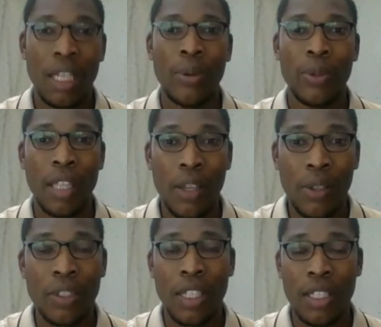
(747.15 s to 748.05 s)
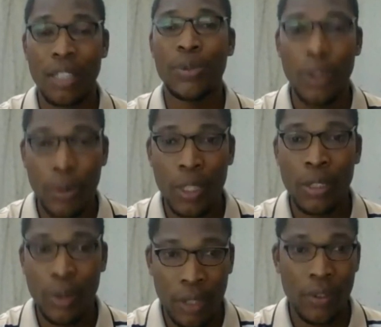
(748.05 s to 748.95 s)
Without your transcript, nobody will
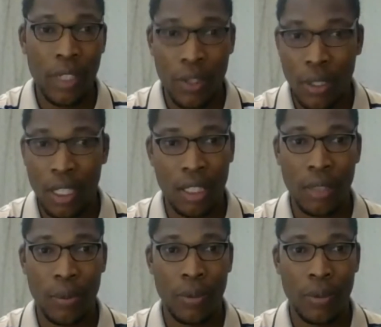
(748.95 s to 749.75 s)
give you a scholarship.